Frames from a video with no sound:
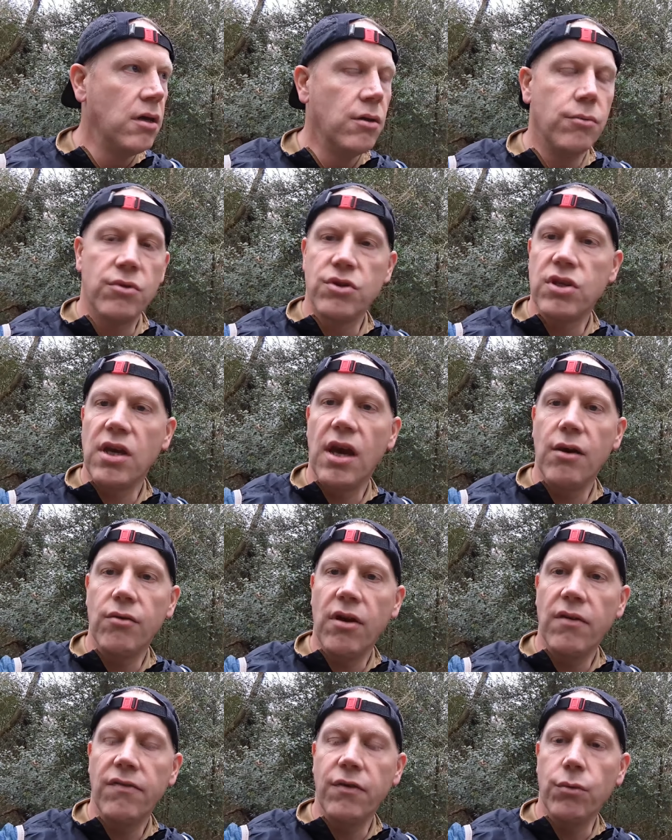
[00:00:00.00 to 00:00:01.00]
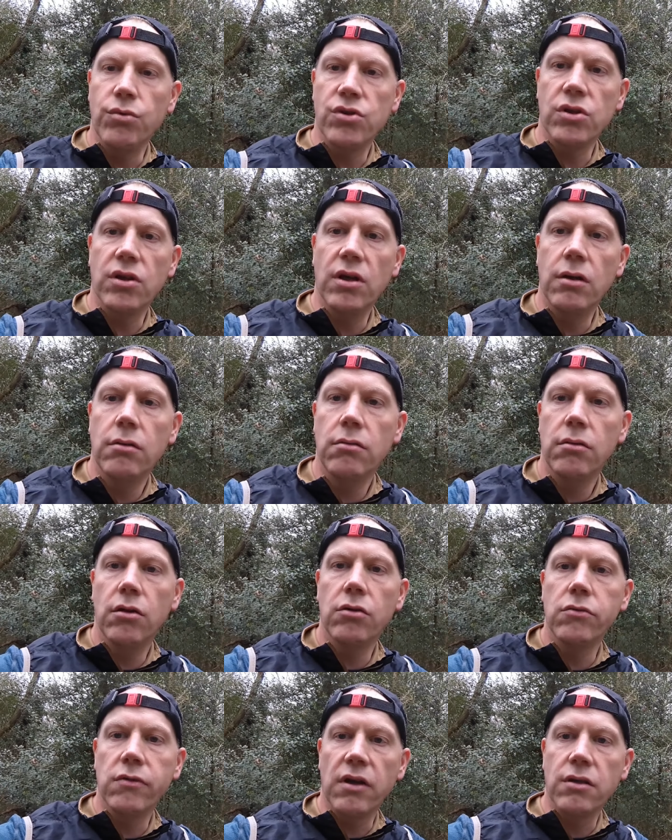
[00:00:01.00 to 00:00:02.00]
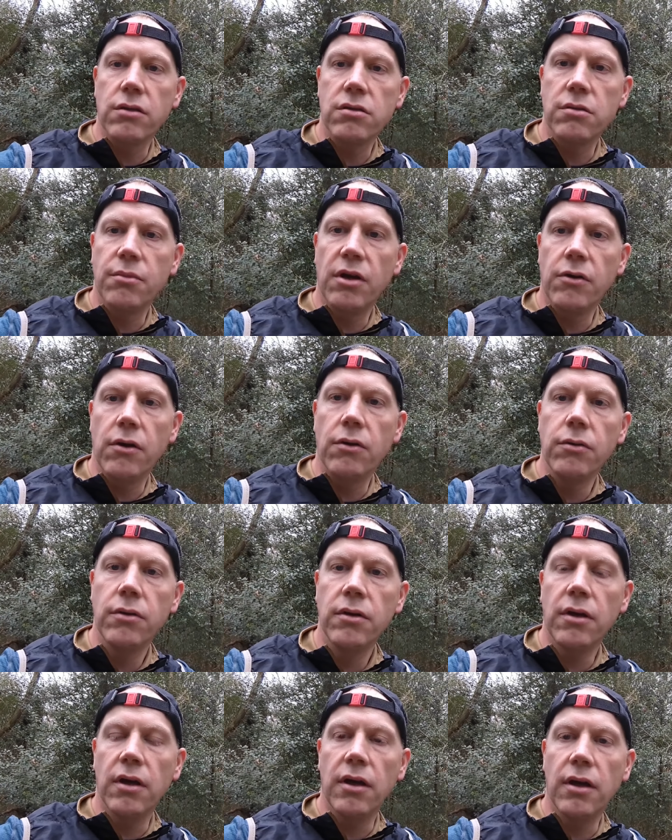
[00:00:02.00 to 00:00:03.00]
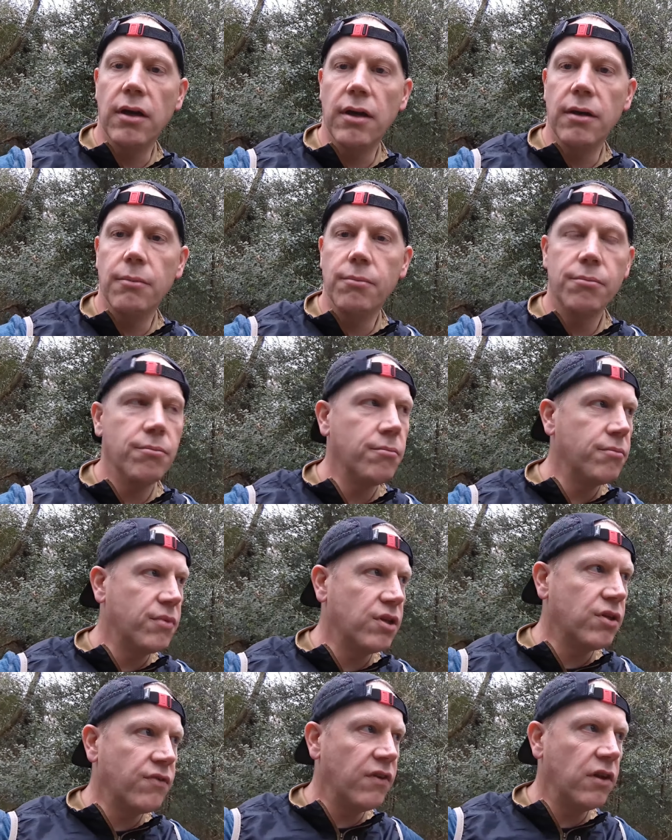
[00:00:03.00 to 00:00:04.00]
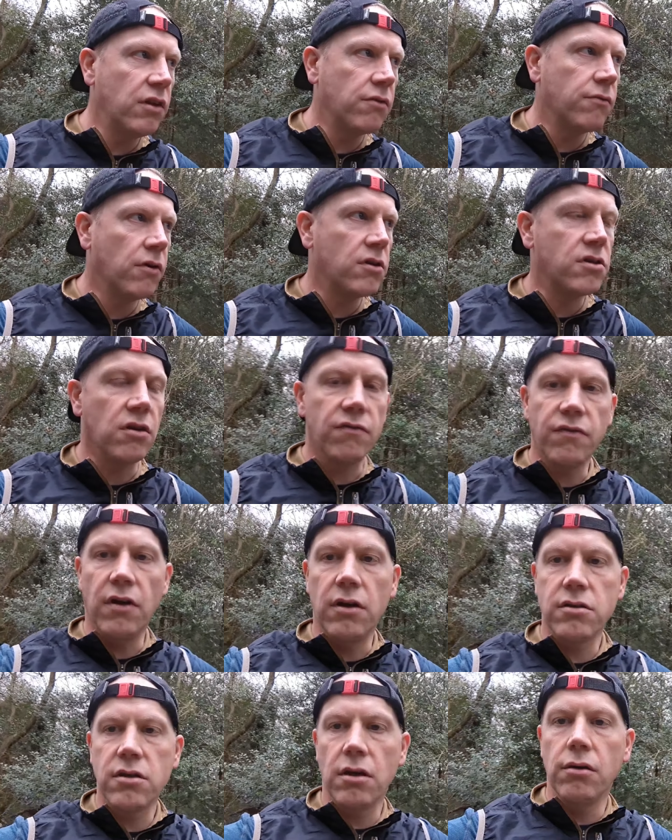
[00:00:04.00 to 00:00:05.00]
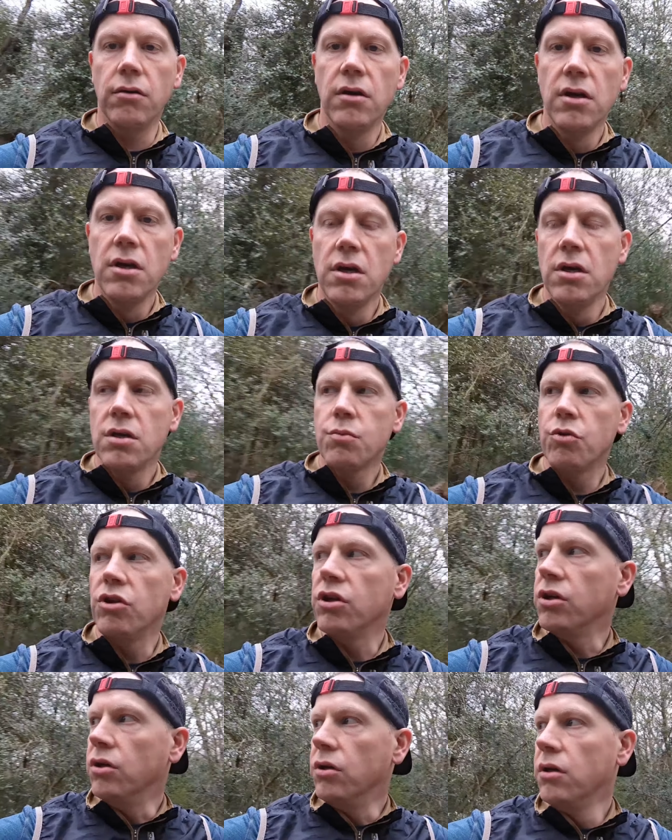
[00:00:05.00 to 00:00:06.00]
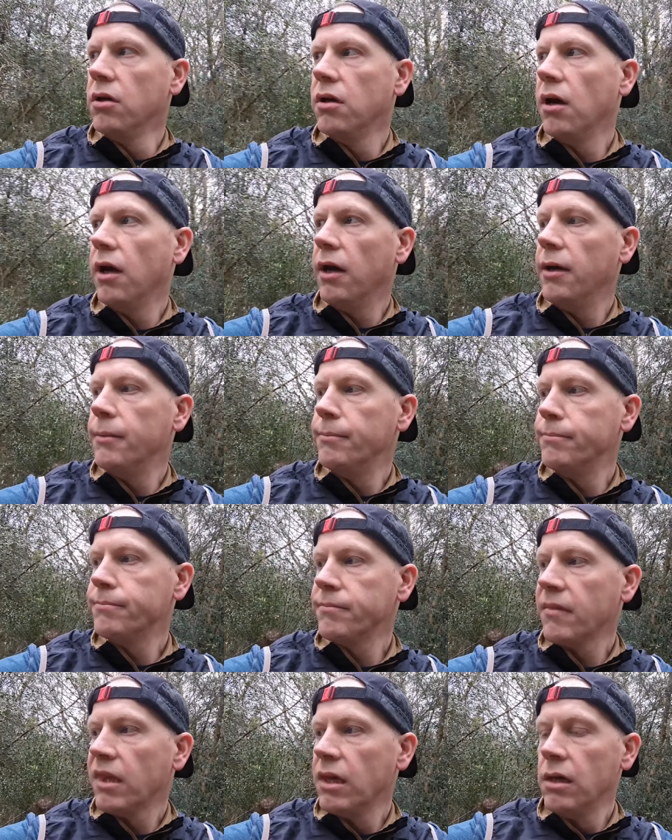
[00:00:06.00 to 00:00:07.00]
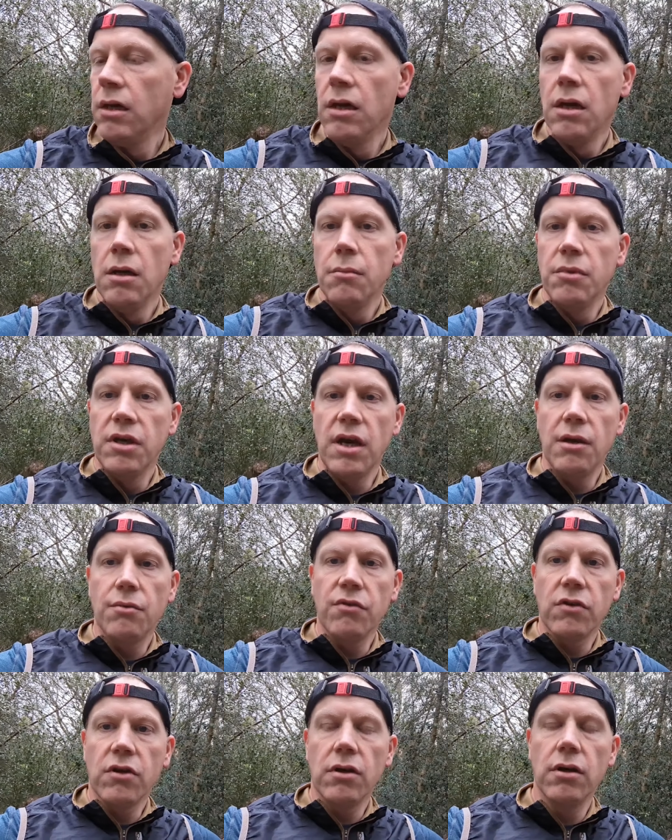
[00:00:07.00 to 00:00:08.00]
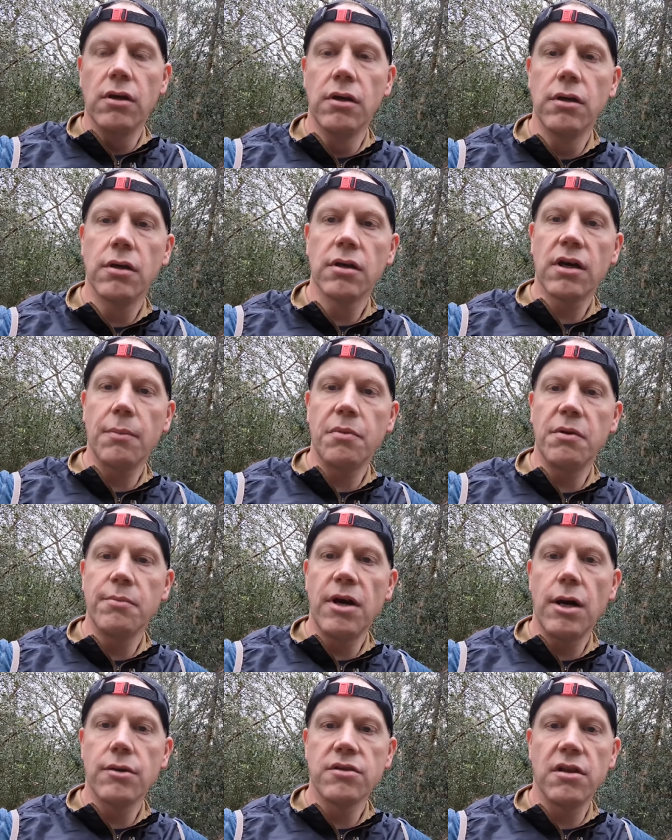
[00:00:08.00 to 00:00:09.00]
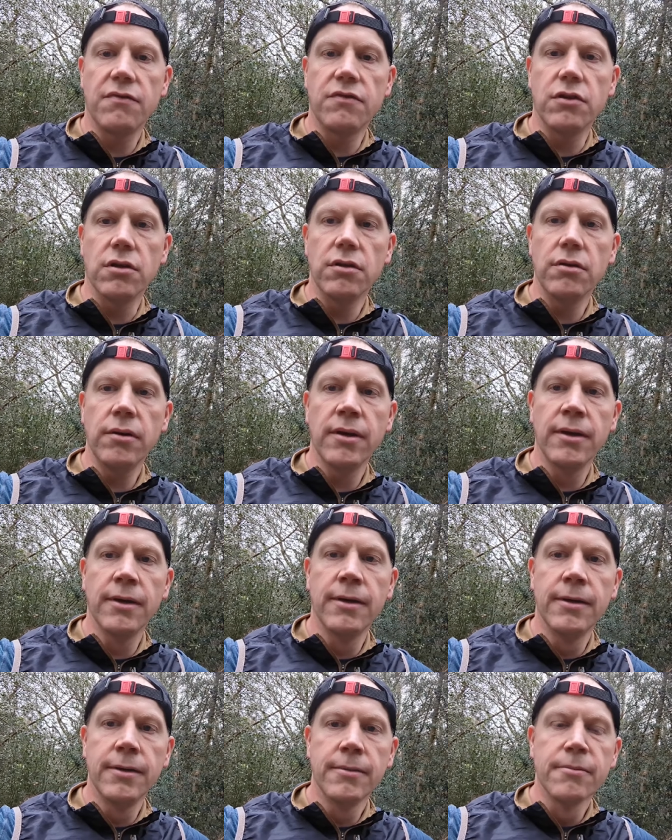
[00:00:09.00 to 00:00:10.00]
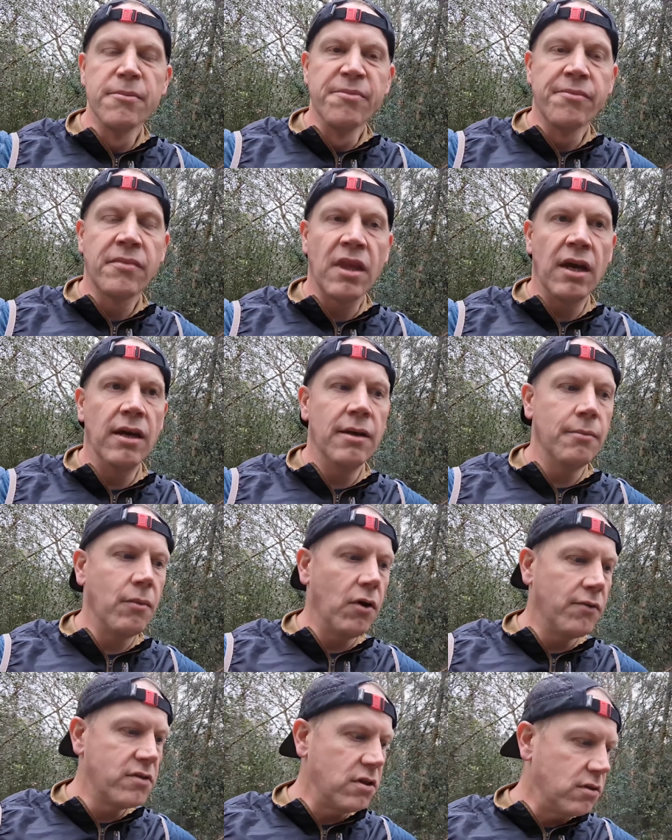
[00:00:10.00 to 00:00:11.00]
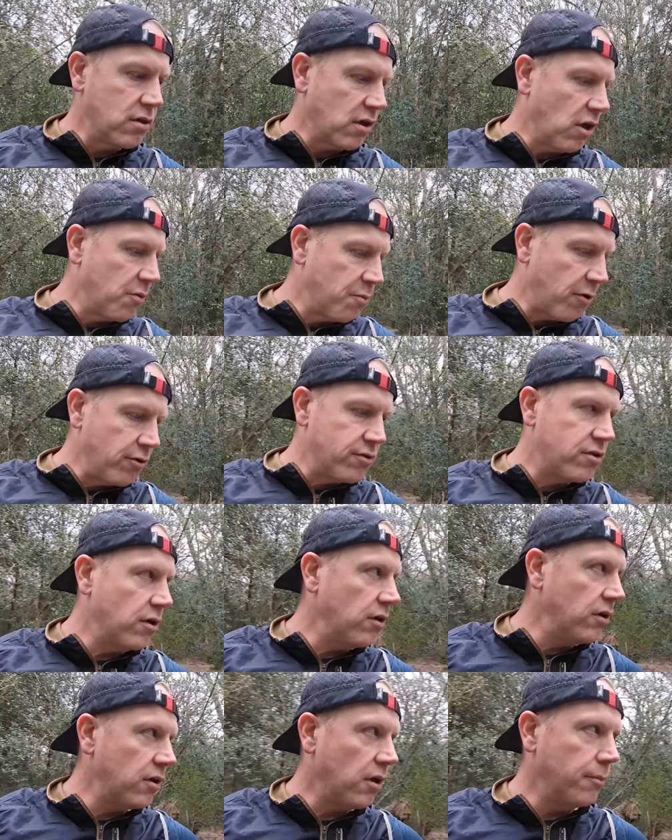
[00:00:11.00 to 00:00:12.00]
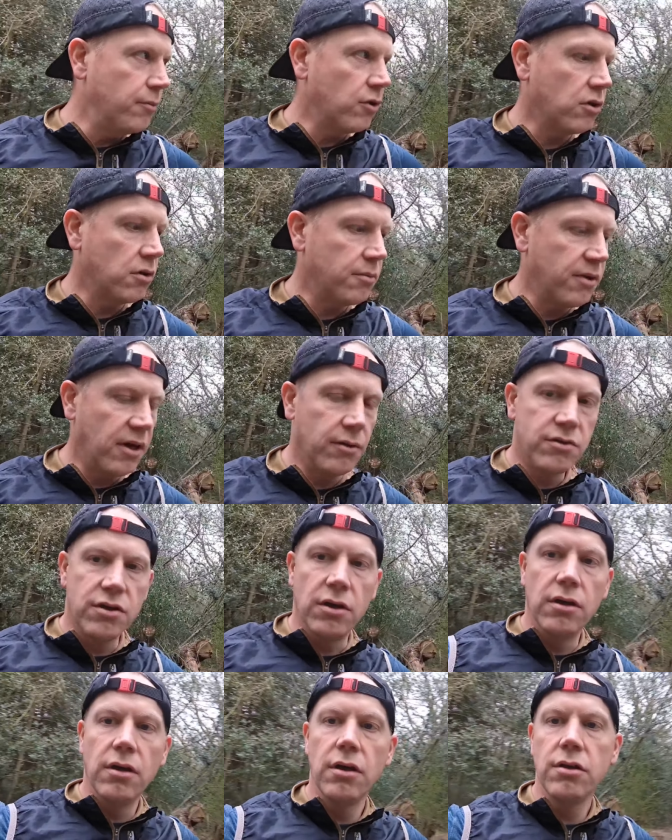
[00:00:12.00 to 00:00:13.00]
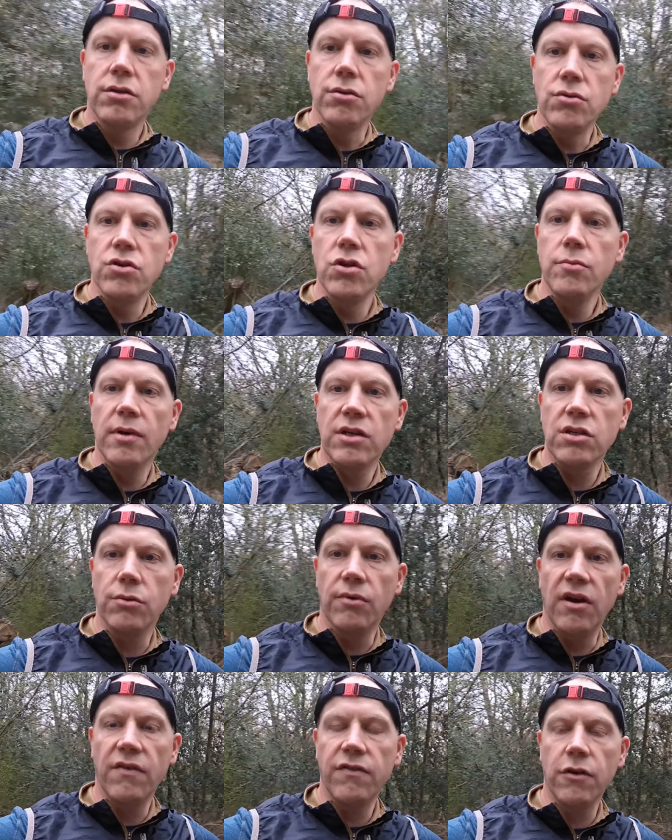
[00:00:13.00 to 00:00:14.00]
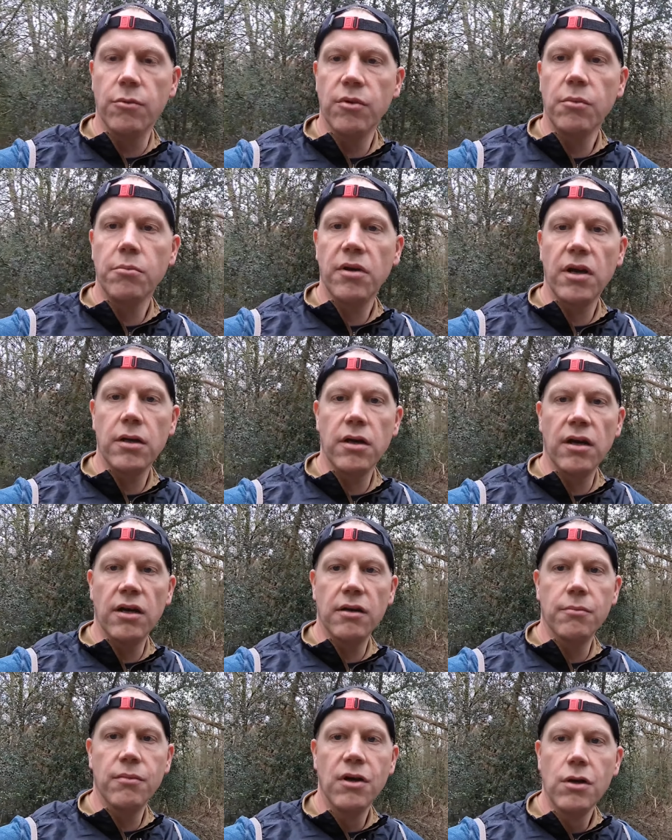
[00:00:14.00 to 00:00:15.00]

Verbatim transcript: we'll see how that feels on the long run tomorrow, um, but it's feeling all right so far, so pretty good. Um, but yeah, we've got a couple of miles left to do. Um, obviously, as the GoPro's died, I'm not going to be able to do too much in the way of filming, but um,